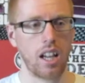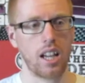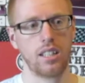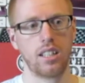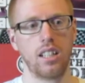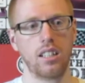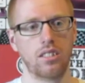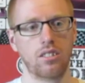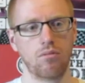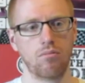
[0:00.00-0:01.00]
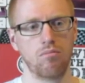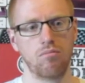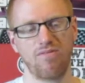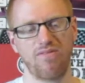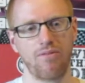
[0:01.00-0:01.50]
It is
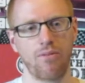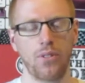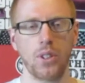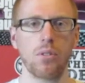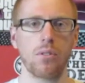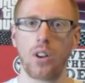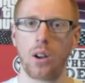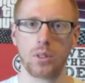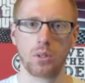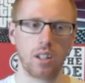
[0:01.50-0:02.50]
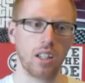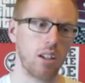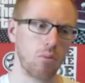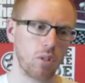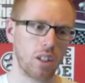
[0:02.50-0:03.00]
few and far between,
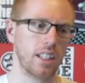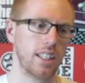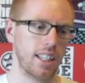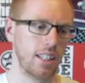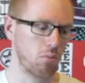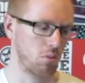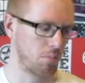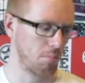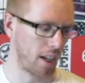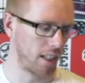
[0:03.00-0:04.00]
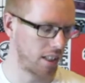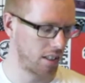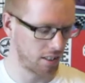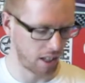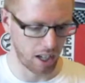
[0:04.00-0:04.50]
and what it did was
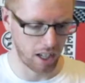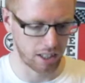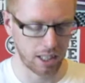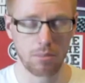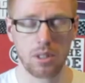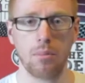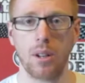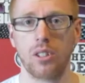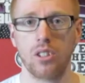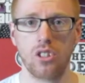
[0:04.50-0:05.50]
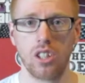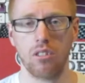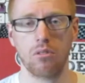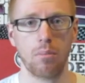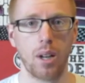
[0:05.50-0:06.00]
make uh, Captain America's
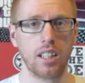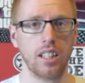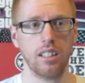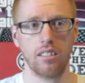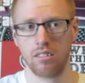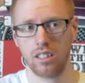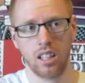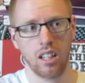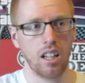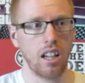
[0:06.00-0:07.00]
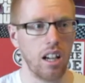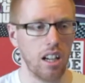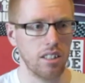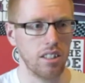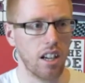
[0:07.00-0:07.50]
shield back in
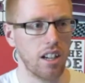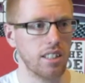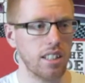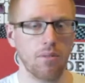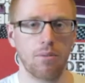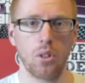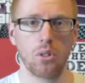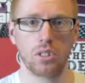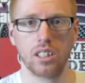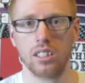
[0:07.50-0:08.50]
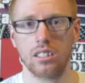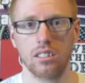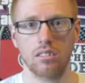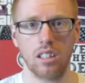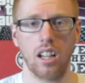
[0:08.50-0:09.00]
uh, the nineteen
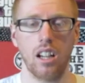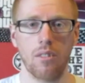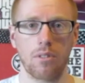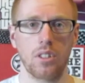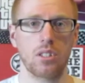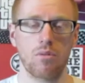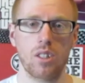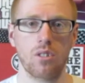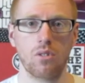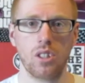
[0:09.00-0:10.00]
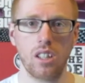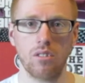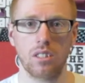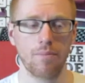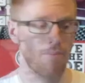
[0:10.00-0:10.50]
forties. Uh, for his original
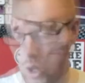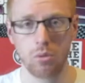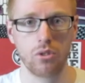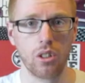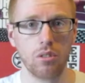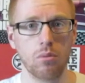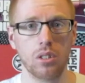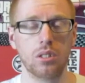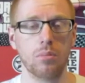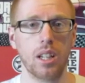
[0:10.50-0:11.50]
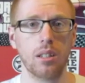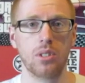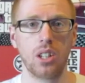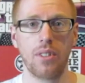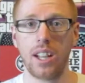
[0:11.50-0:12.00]
shield. Ultron wants to make
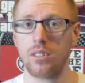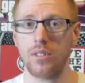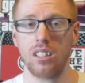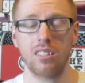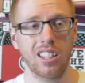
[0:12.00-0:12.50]
himself out of it.